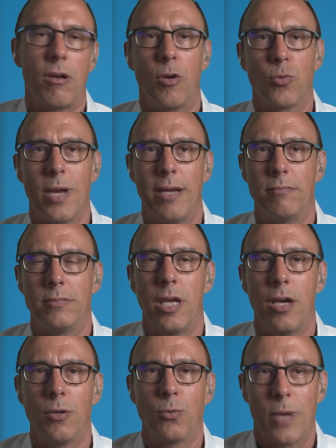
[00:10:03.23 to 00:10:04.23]
around
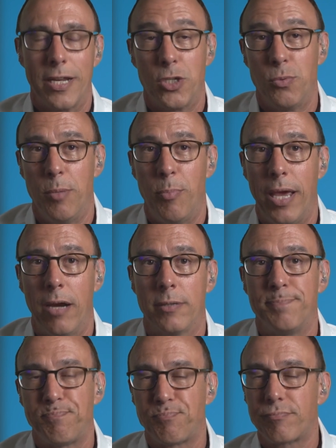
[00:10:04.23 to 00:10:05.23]
a right to
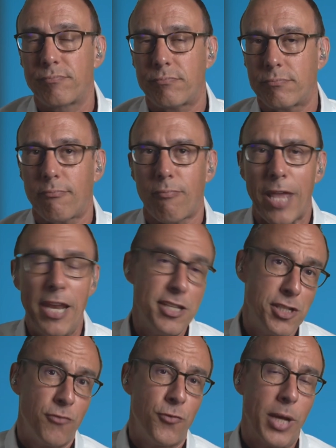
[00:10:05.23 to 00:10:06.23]
repair. And
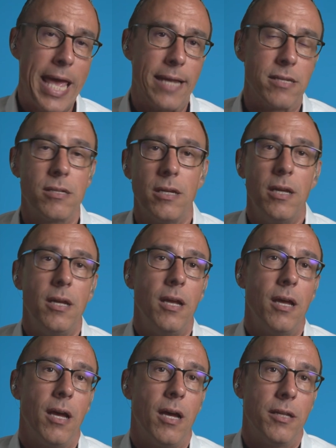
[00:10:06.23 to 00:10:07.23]
let's not forget,
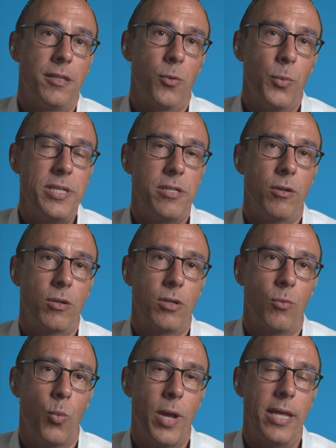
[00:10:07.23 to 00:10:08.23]
the recent
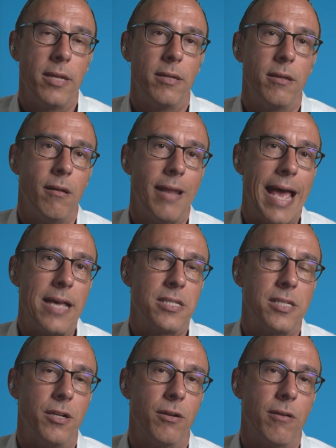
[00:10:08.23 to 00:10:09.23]
win
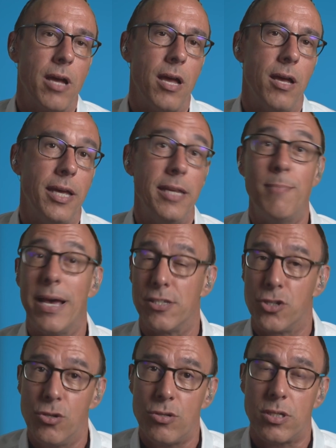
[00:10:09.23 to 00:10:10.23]
last year in
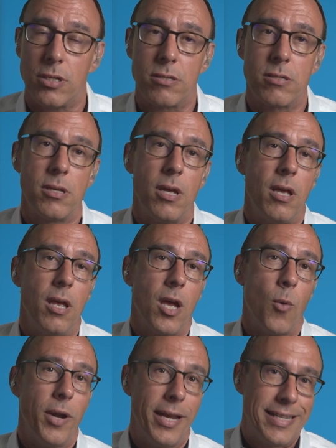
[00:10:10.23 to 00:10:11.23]
Massachusetts,
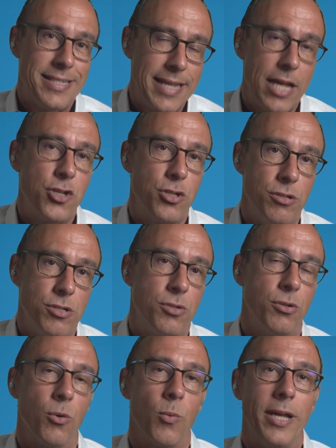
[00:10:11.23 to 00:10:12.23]
wanted extensions
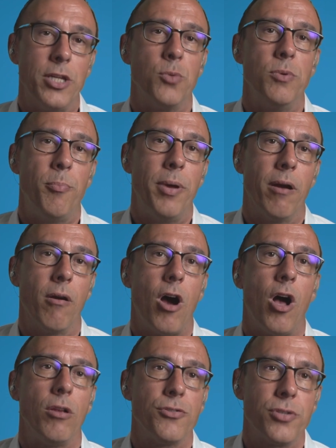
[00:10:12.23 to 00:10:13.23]
to the right to repair
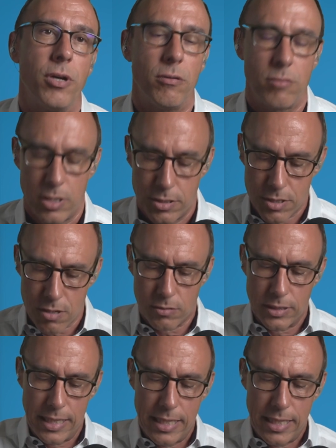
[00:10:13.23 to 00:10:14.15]
also. So